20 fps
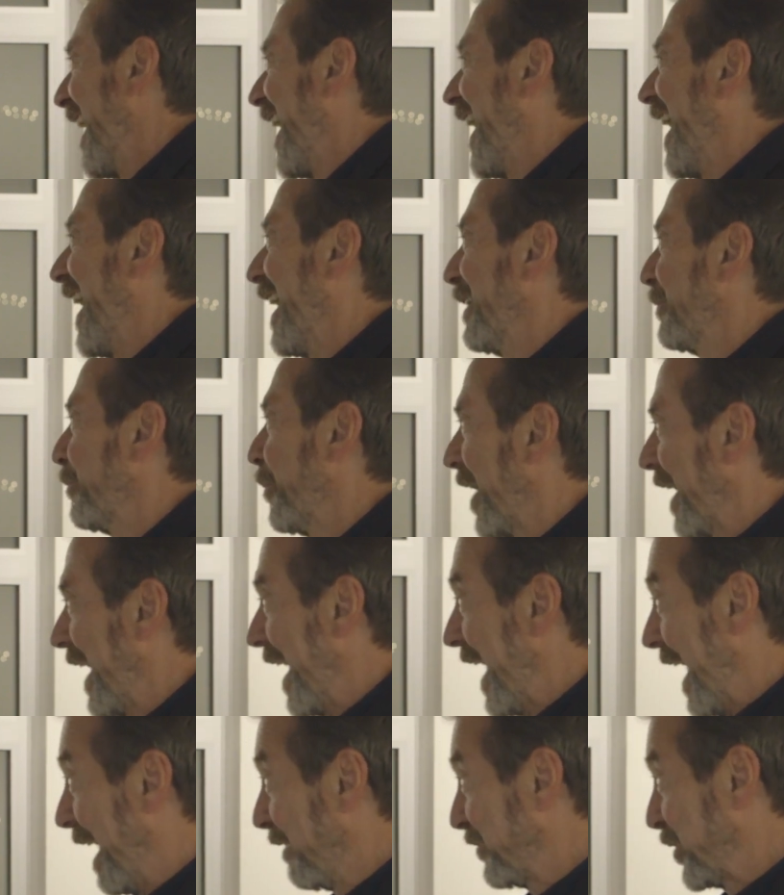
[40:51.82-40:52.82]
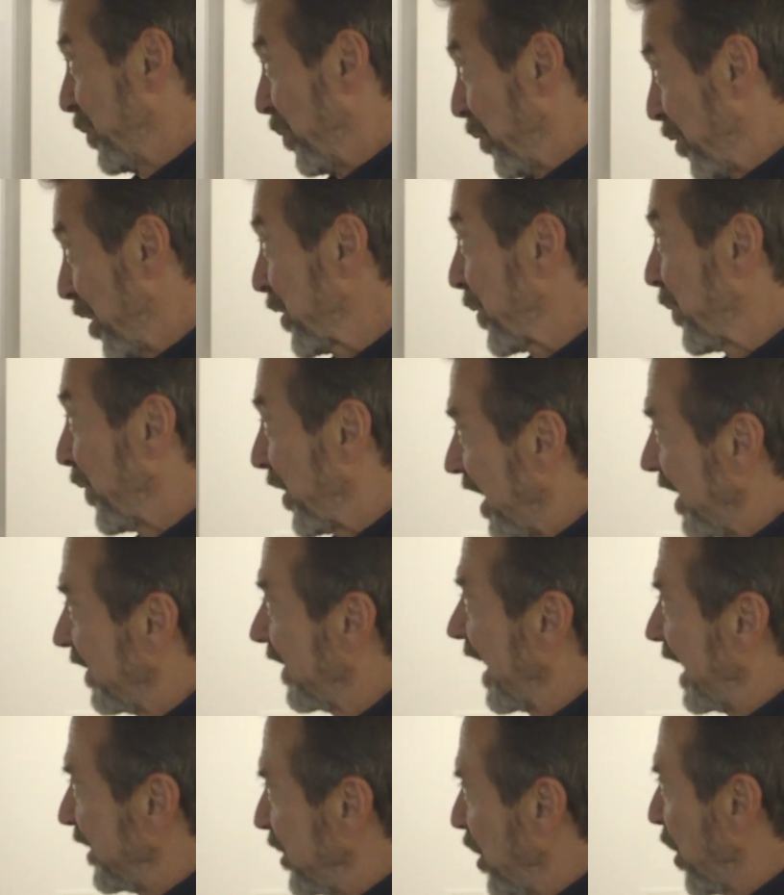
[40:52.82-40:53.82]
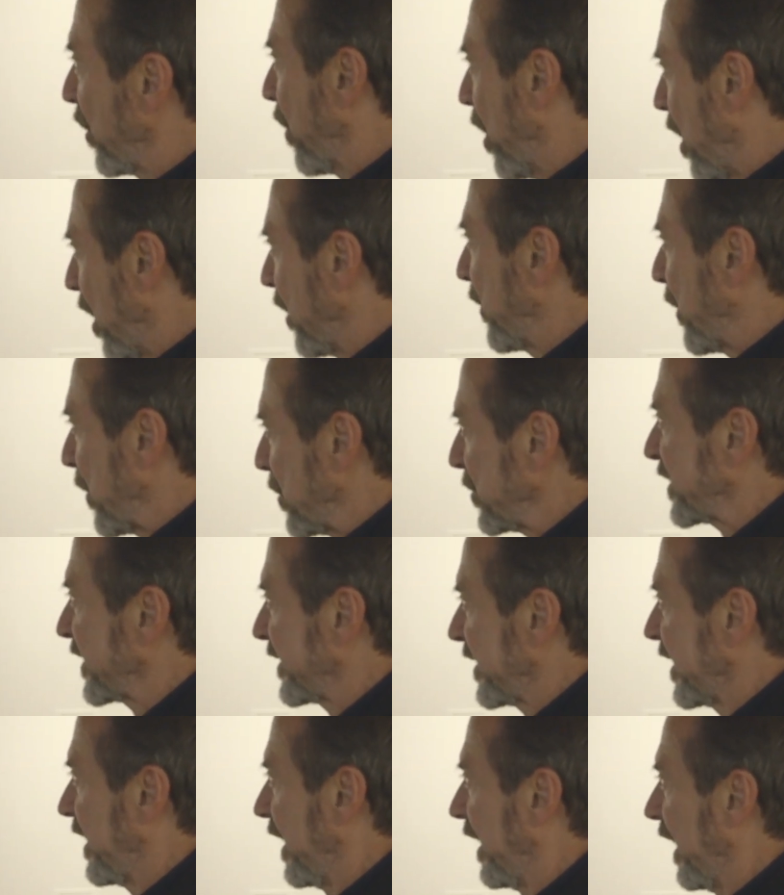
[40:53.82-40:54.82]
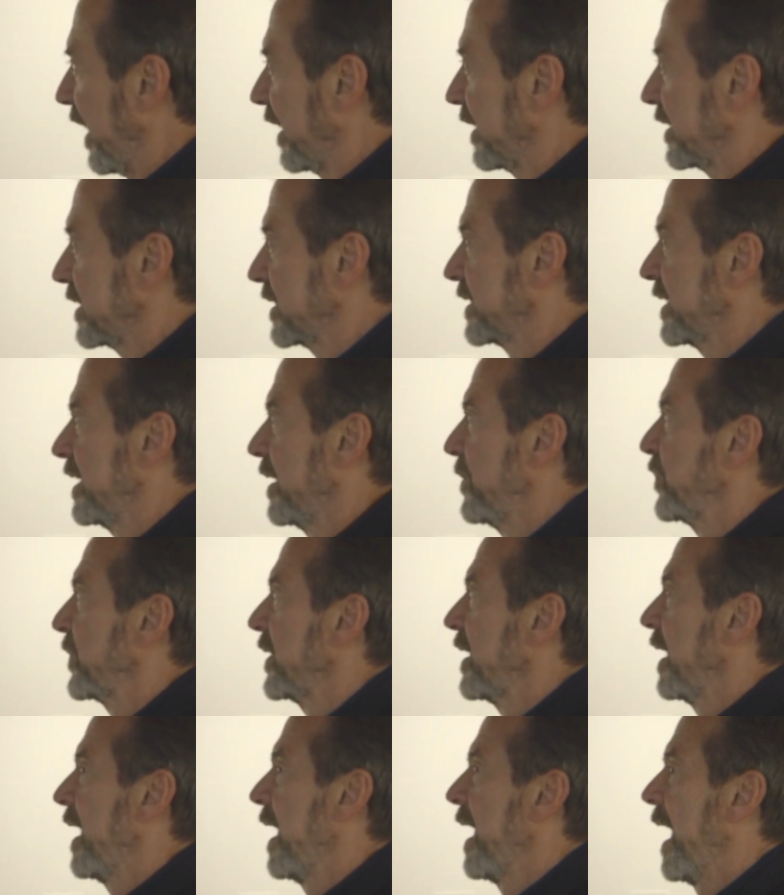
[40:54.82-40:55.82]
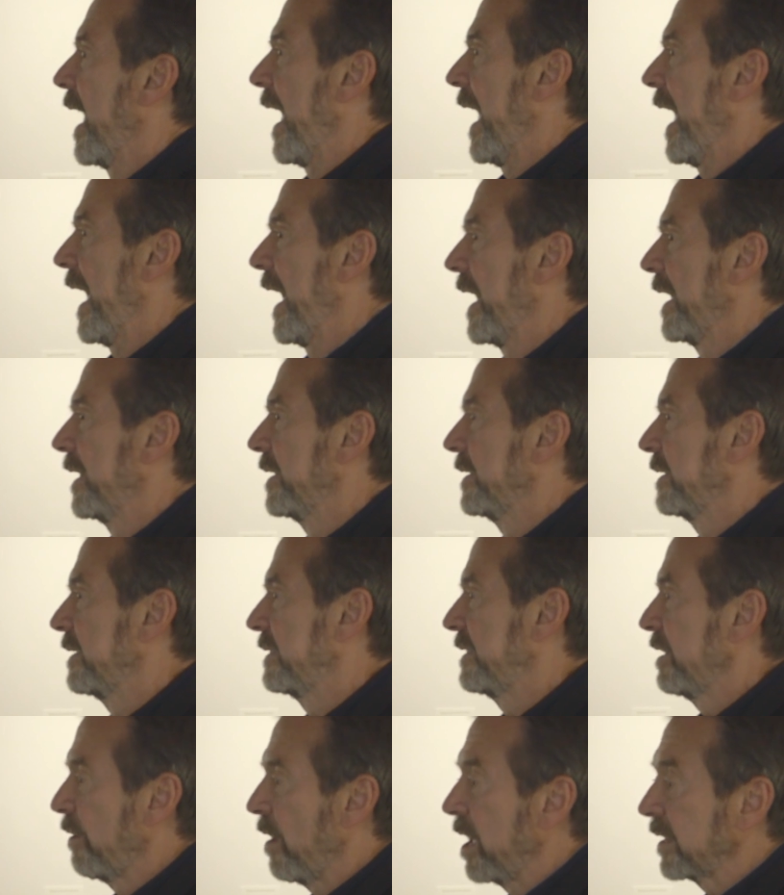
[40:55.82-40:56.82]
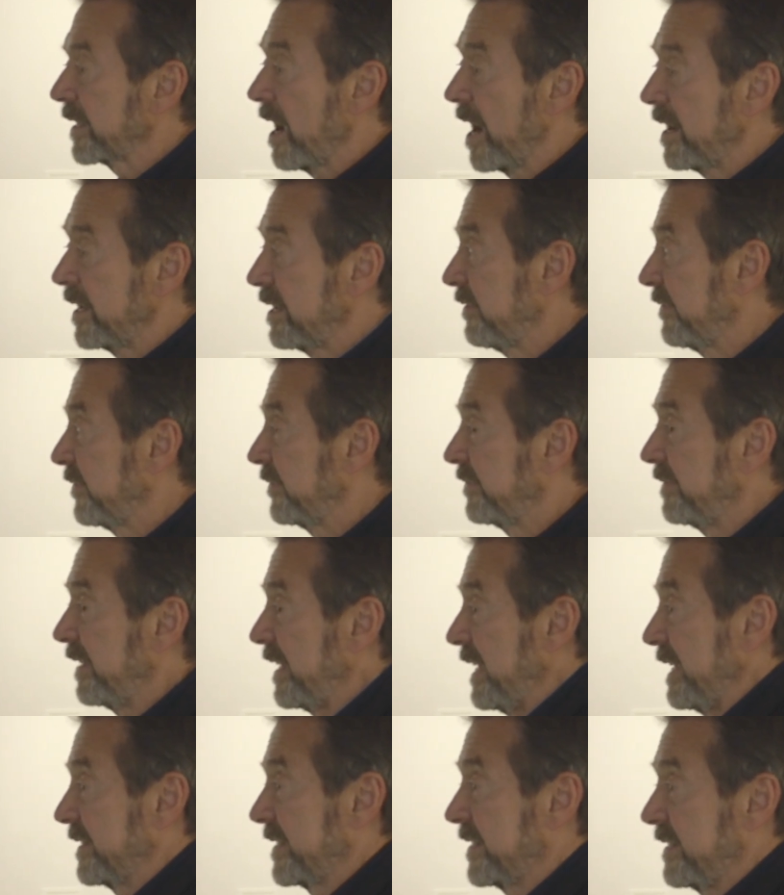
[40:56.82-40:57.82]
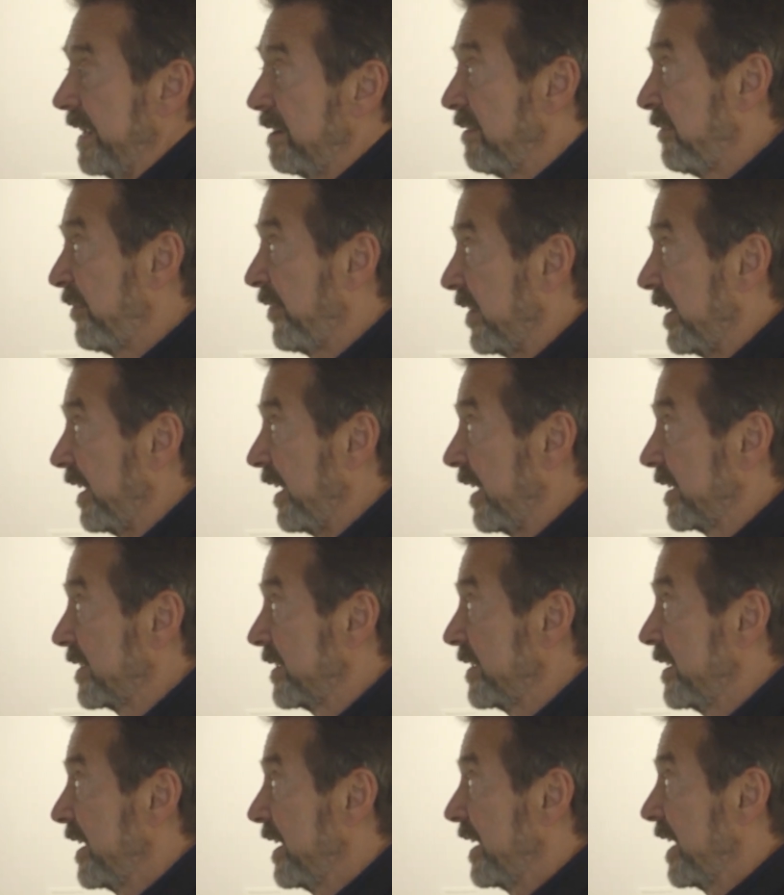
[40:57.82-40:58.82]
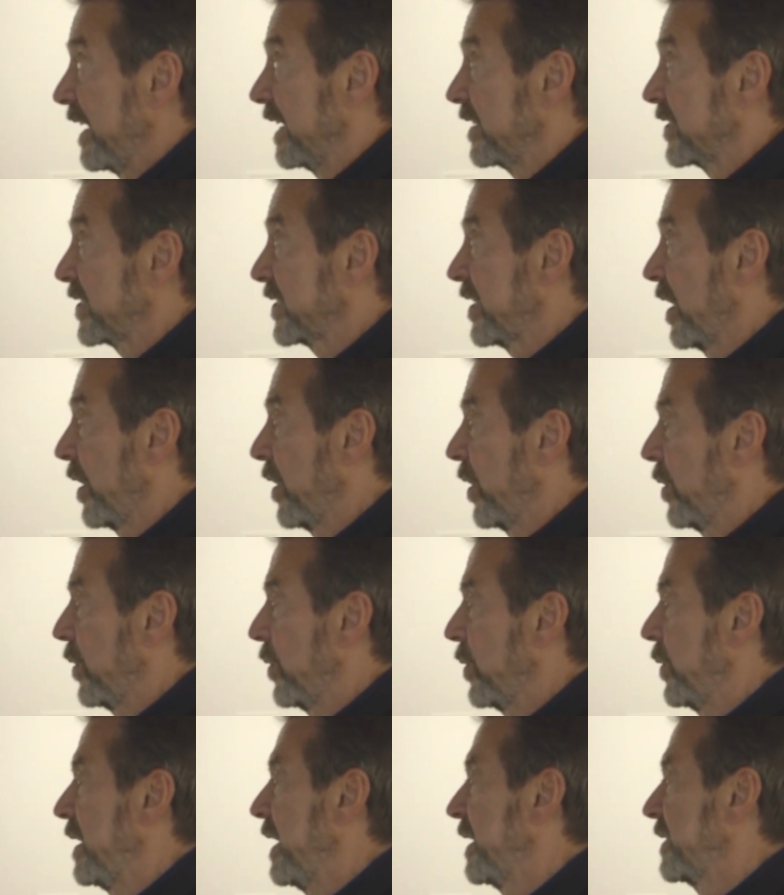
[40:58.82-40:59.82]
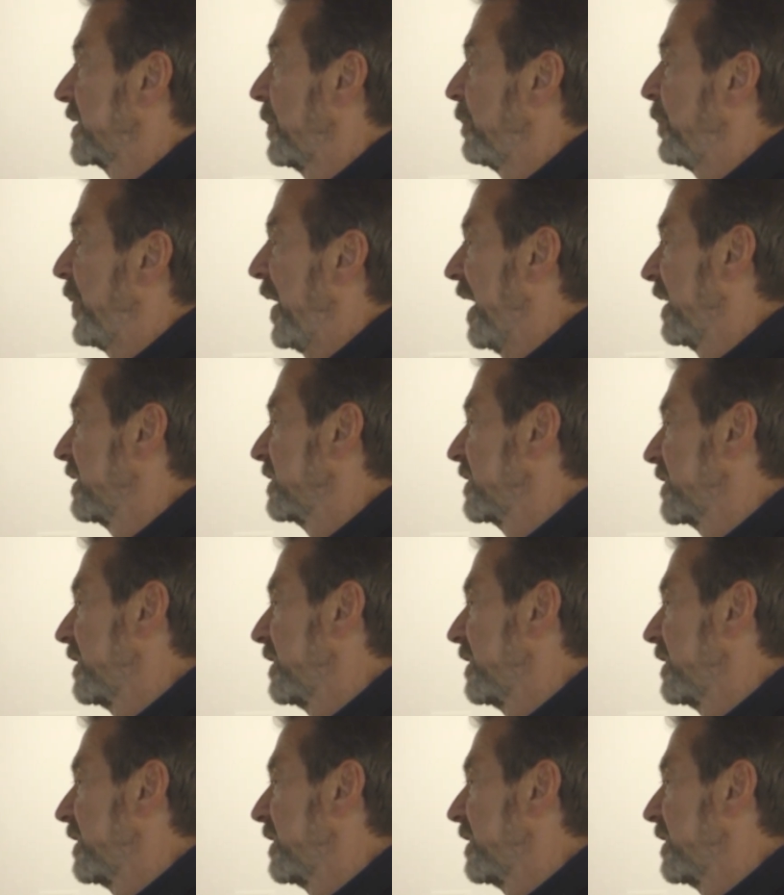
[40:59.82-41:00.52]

and what I have to work with. I know all those things. And they're all kind of, it's infinite. And so it depends